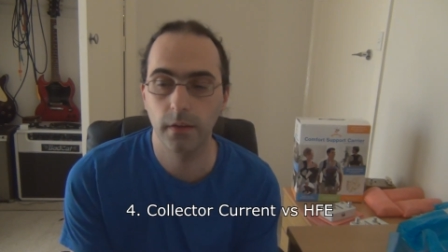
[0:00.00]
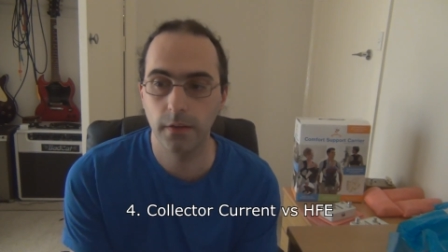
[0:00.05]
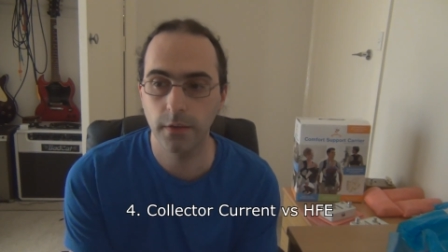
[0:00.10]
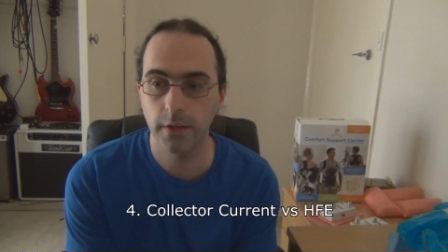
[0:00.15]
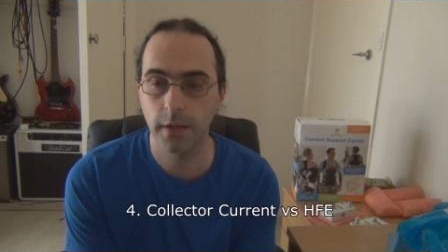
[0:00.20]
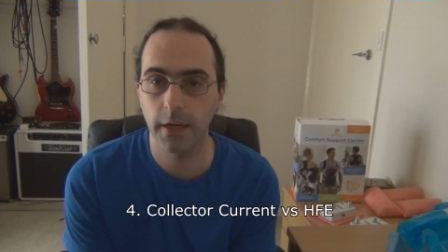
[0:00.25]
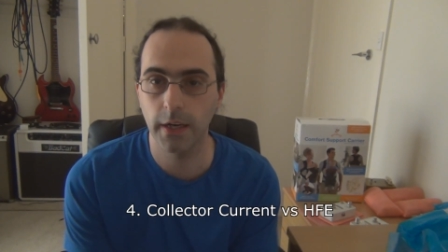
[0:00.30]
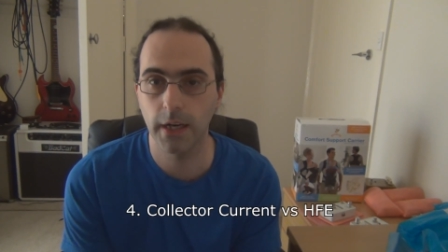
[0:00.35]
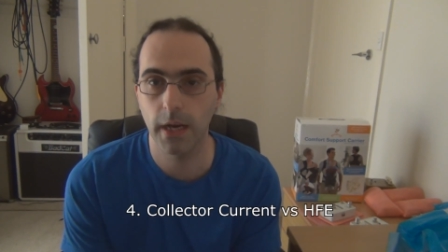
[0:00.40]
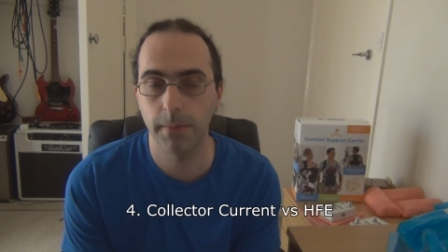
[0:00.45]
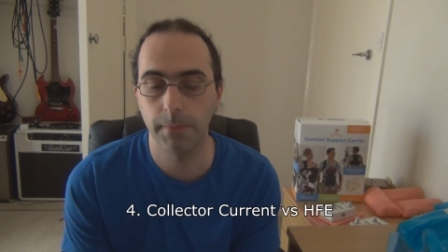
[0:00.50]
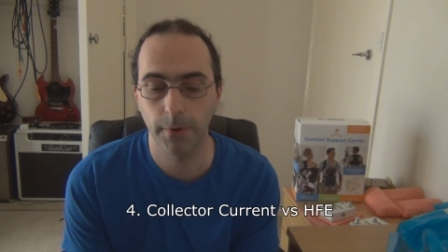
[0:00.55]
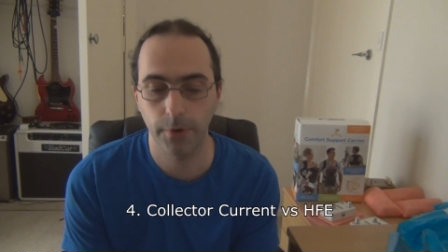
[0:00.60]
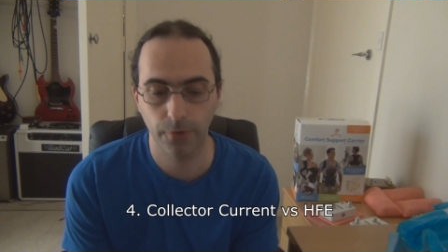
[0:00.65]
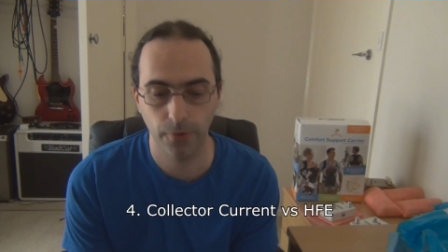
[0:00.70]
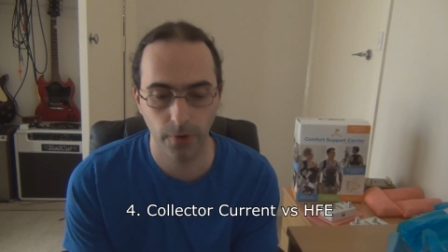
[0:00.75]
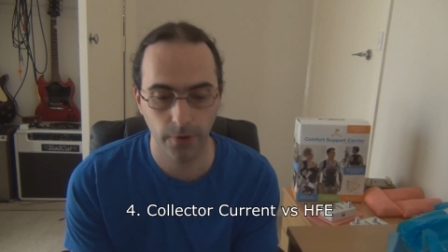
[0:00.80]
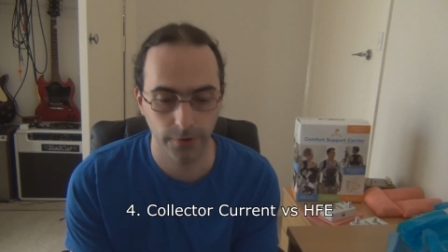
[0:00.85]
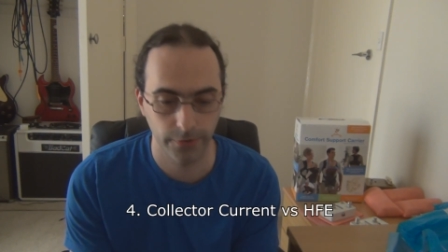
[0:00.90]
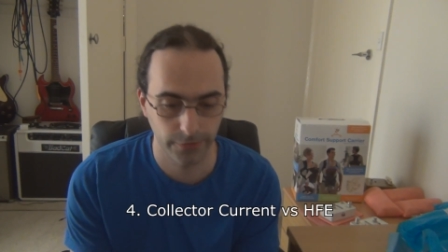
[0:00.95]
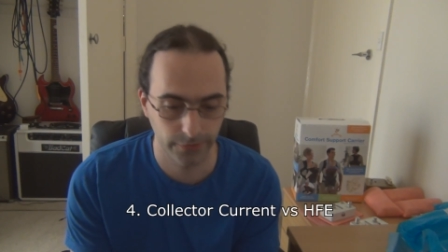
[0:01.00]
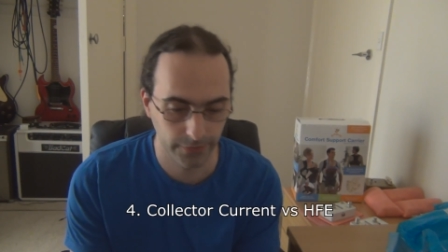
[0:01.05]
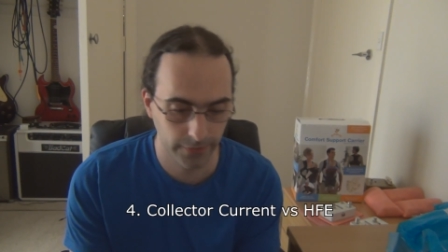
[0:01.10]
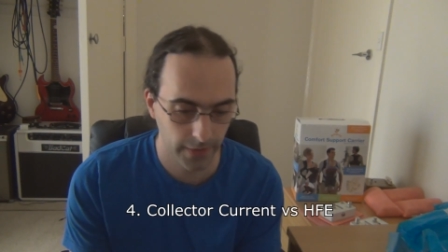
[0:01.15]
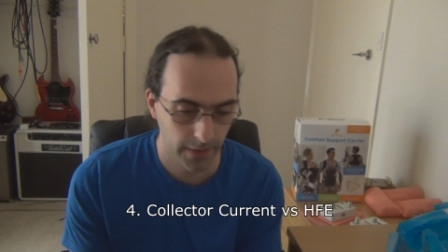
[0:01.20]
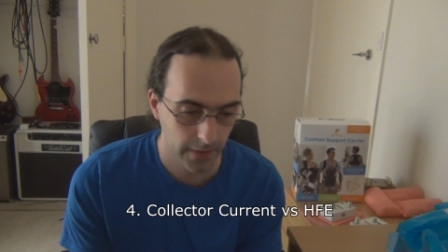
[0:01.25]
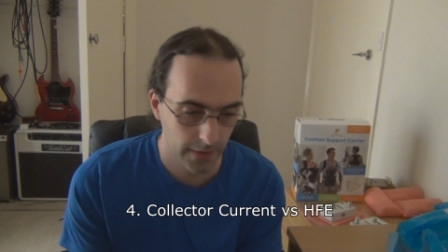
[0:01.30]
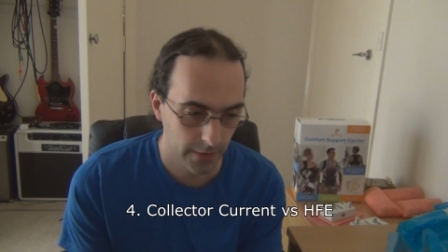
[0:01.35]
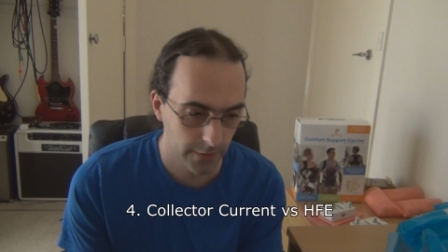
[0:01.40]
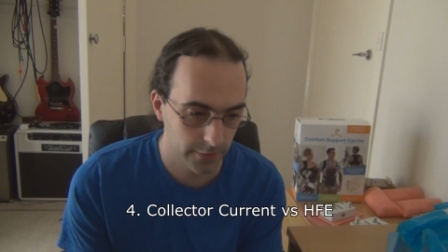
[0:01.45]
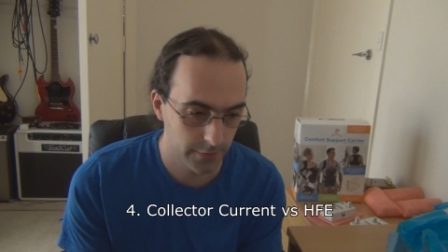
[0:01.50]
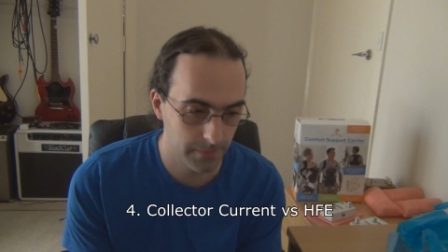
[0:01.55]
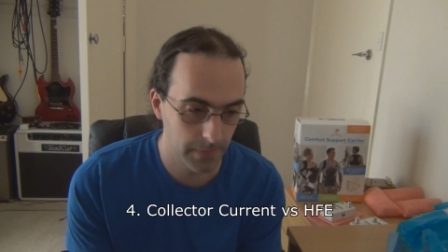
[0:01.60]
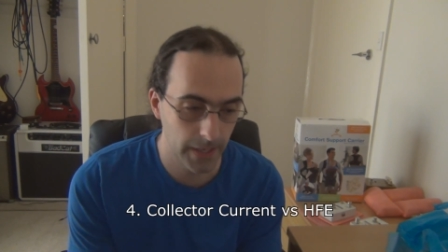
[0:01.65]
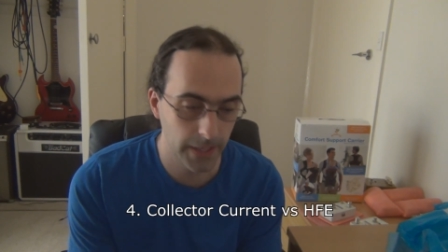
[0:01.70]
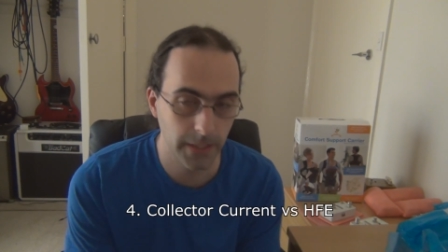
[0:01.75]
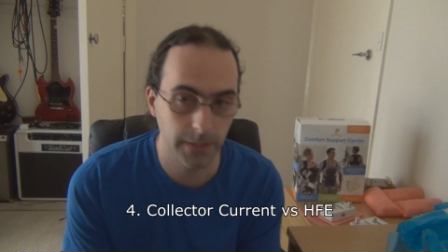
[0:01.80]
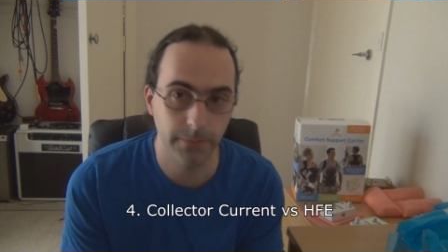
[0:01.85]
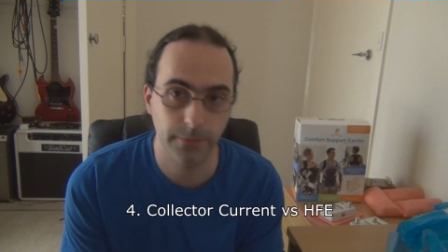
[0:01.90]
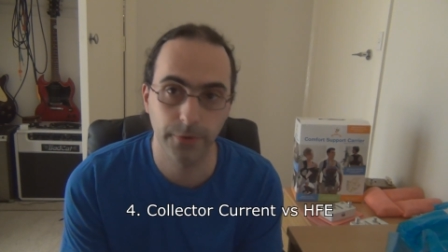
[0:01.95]
you're going to come across
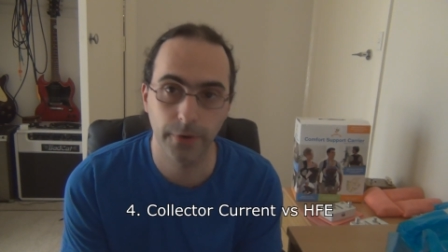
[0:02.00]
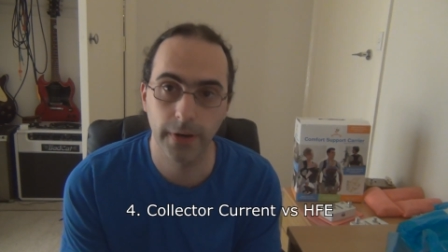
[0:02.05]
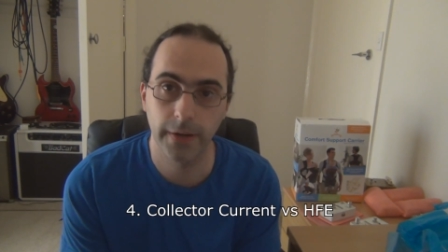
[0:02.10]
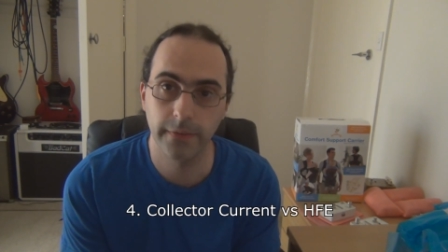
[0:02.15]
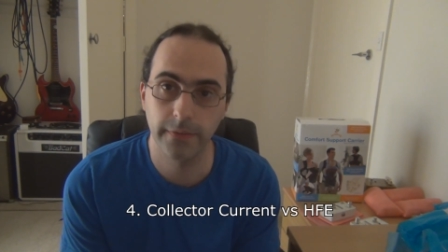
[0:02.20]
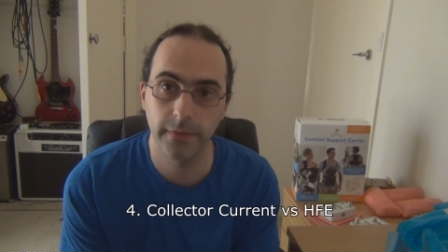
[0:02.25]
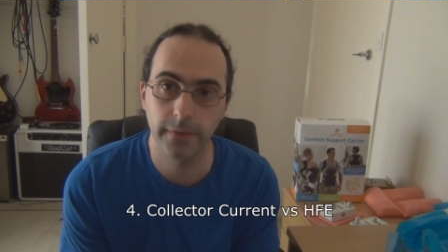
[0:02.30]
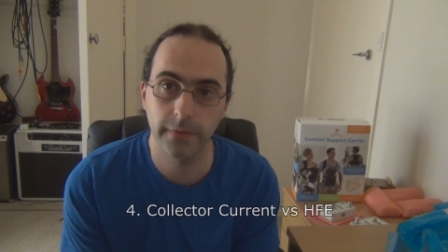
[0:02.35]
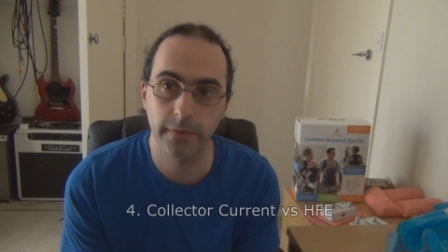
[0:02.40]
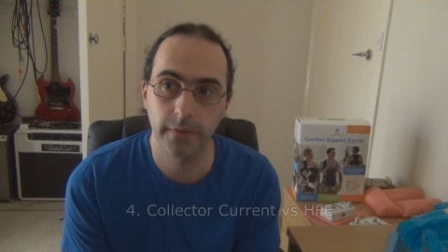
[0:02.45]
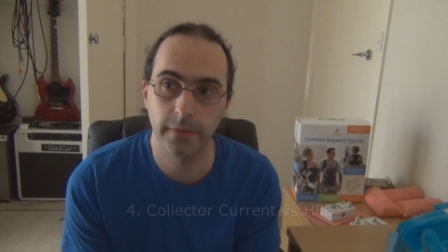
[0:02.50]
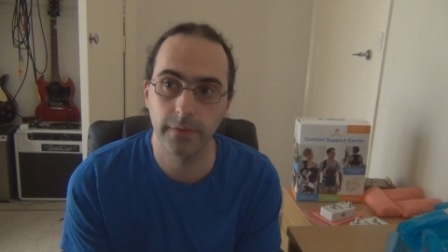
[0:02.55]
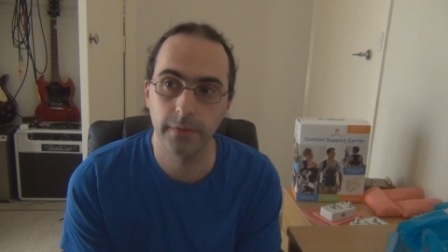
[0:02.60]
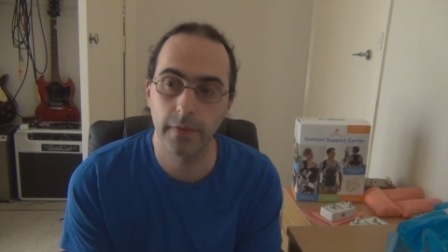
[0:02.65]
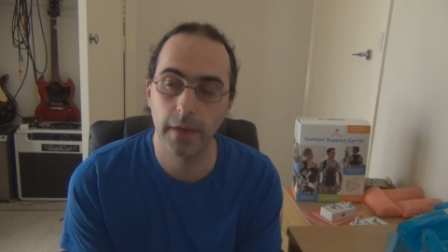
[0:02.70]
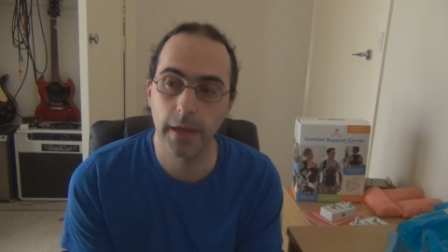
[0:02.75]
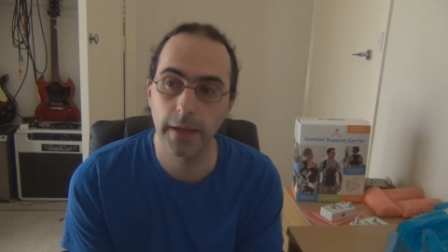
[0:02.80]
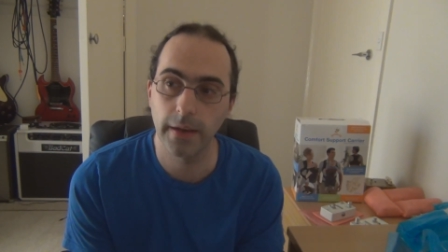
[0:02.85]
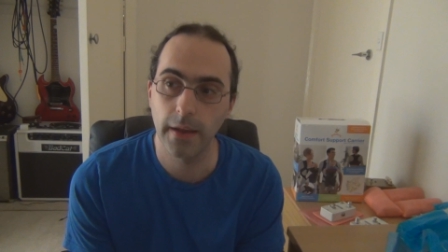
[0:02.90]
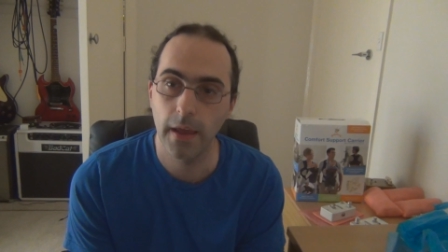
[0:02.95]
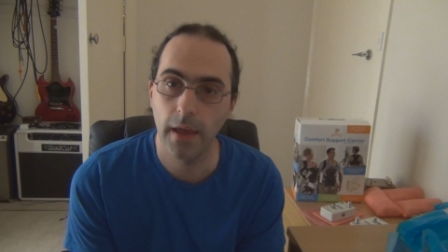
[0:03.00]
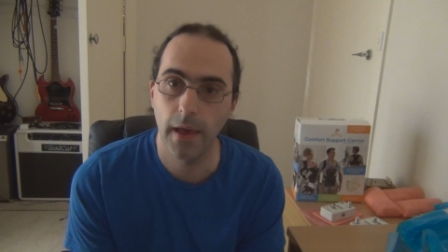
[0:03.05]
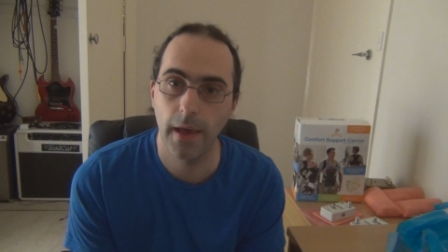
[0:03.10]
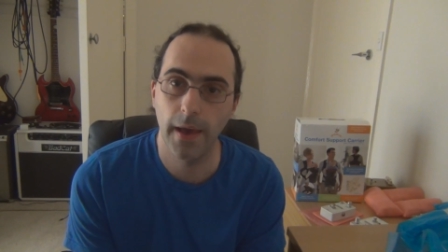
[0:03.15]
germanium transistors that